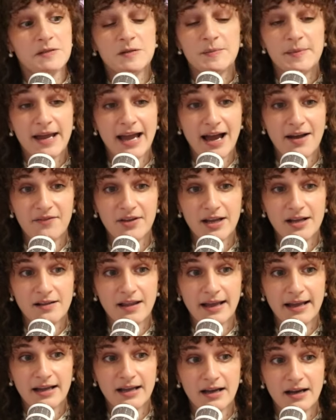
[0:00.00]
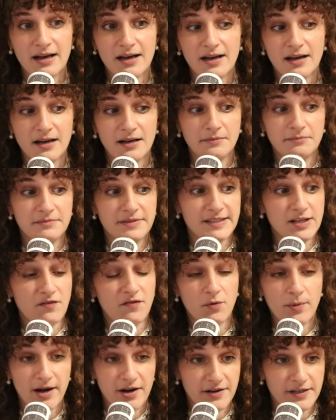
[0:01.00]
to be having like um
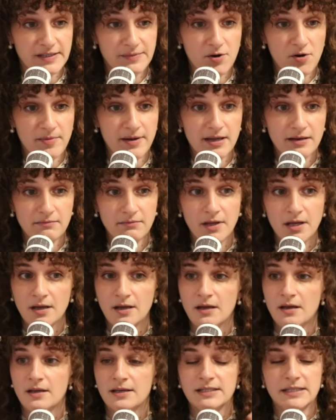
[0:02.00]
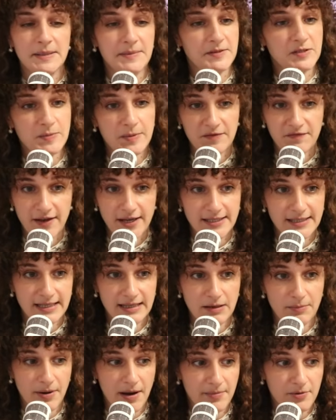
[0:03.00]
self-awareness moment, seems to be facing
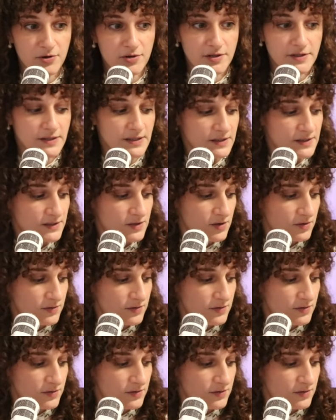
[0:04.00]
the bubbles. So